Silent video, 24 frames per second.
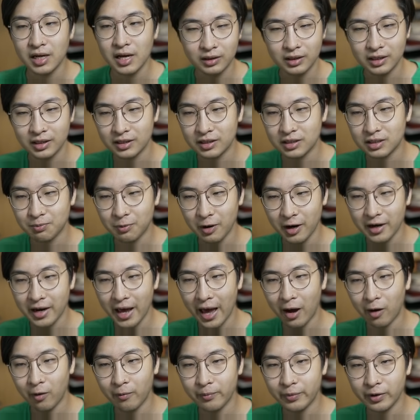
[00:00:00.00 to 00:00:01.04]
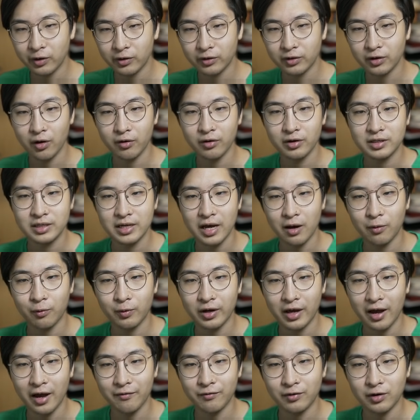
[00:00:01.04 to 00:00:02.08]
The spread out build, notice how
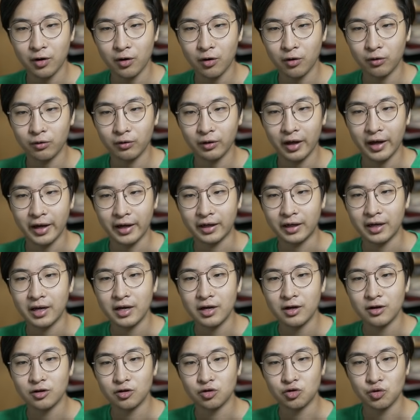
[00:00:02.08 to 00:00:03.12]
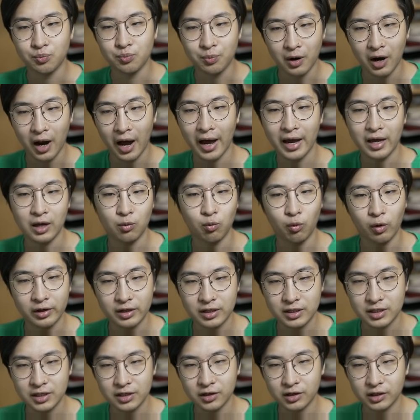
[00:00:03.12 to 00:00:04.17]
we have no like super high in 1
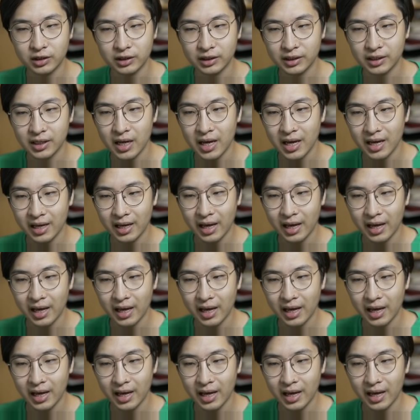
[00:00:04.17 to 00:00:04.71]
synergy,